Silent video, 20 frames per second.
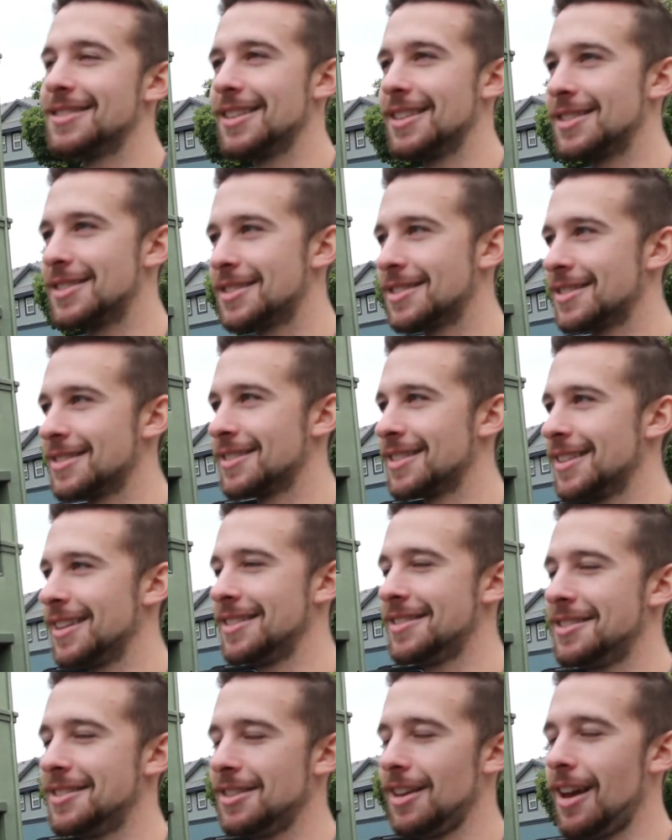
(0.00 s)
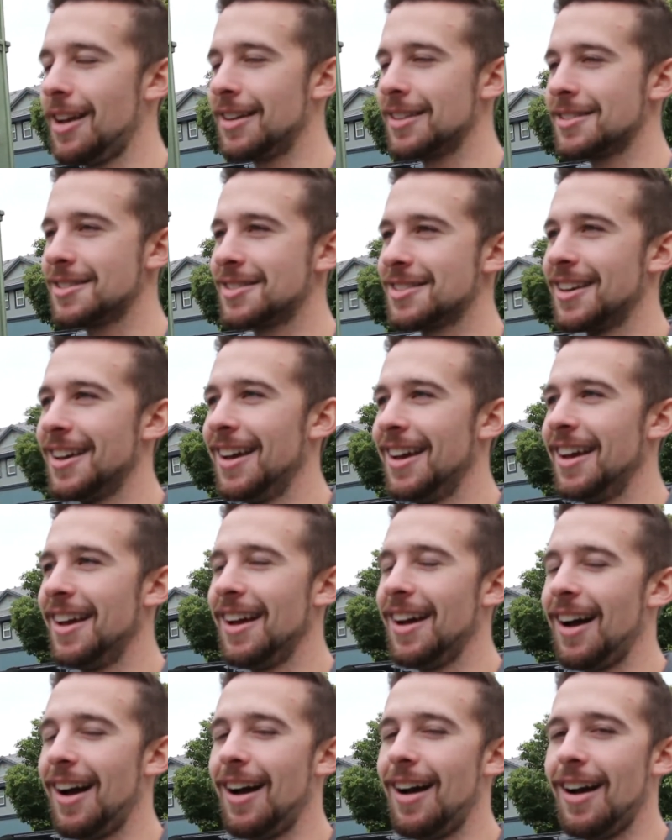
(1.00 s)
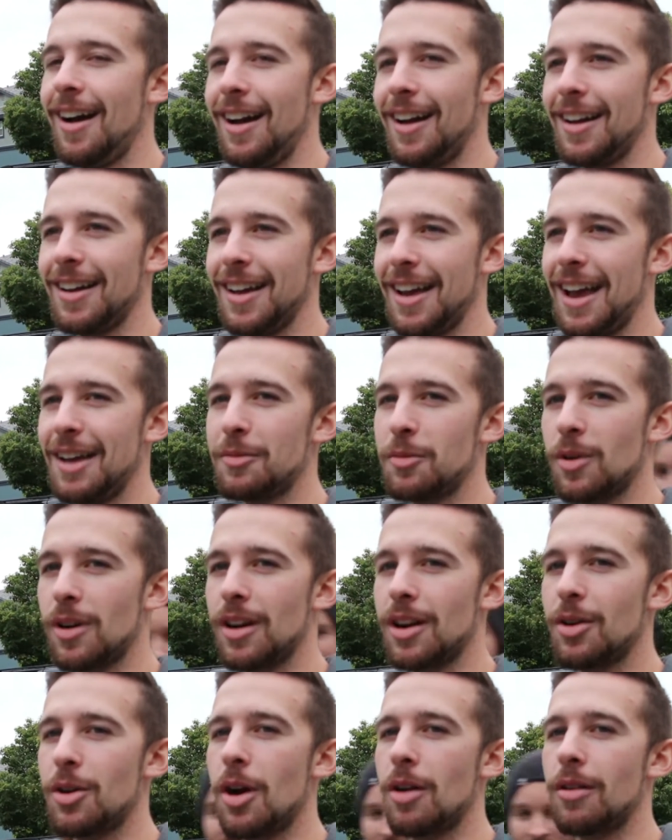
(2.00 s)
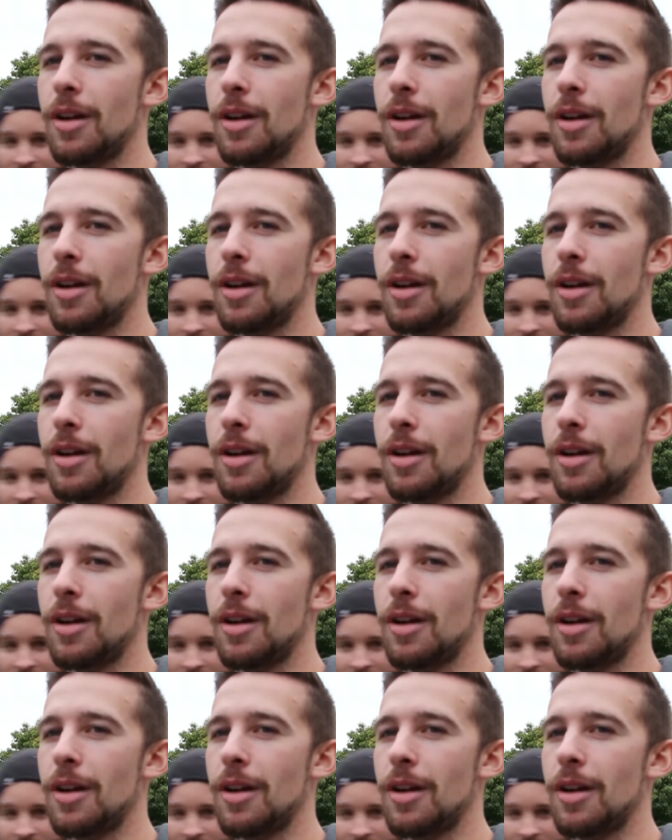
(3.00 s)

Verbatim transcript: It's, it's science. Uh, and we're going to go